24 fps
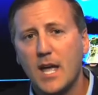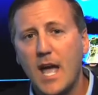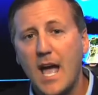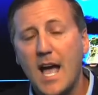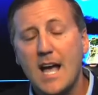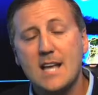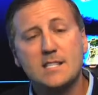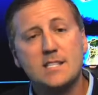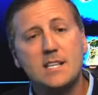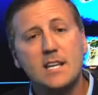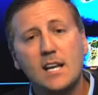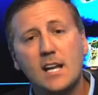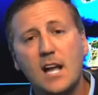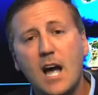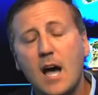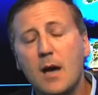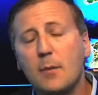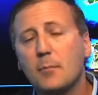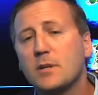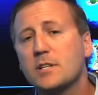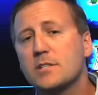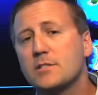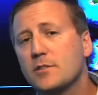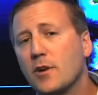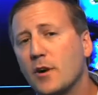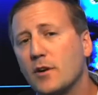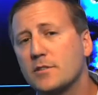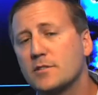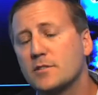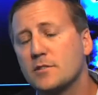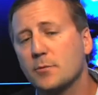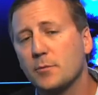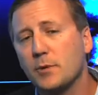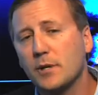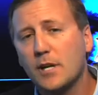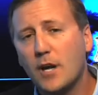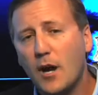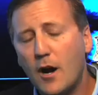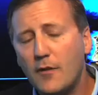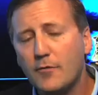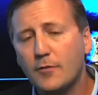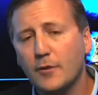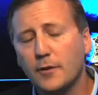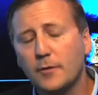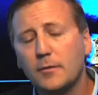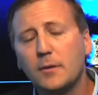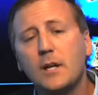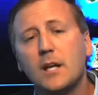As the economy starts to
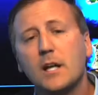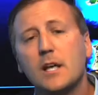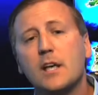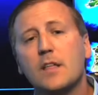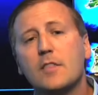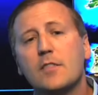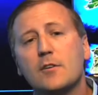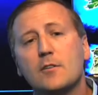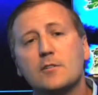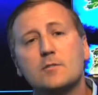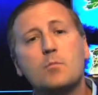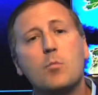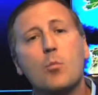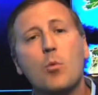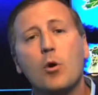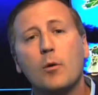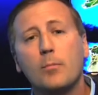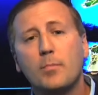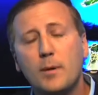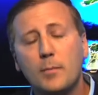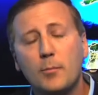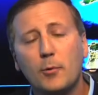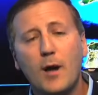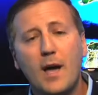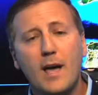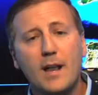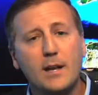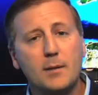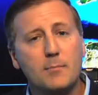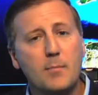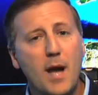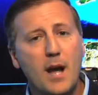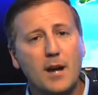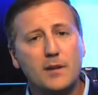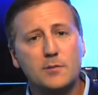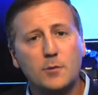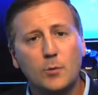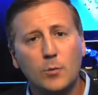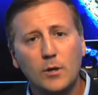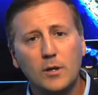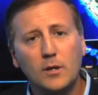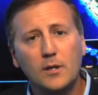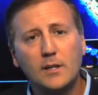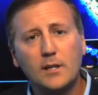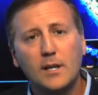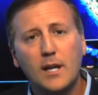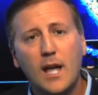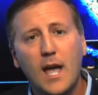recover, there's more people heading back to
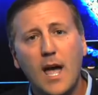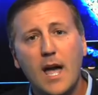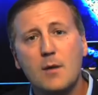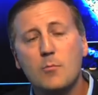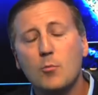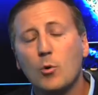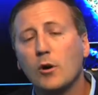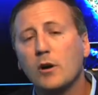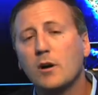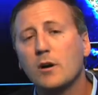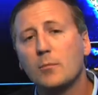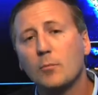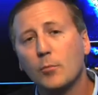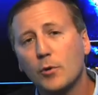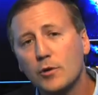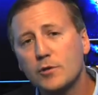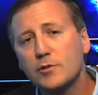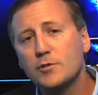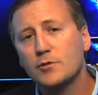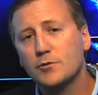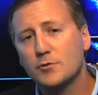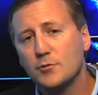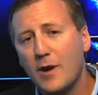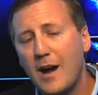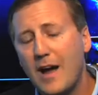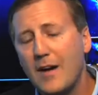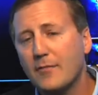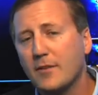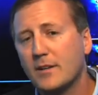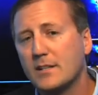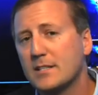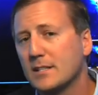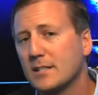work and more commercial traffic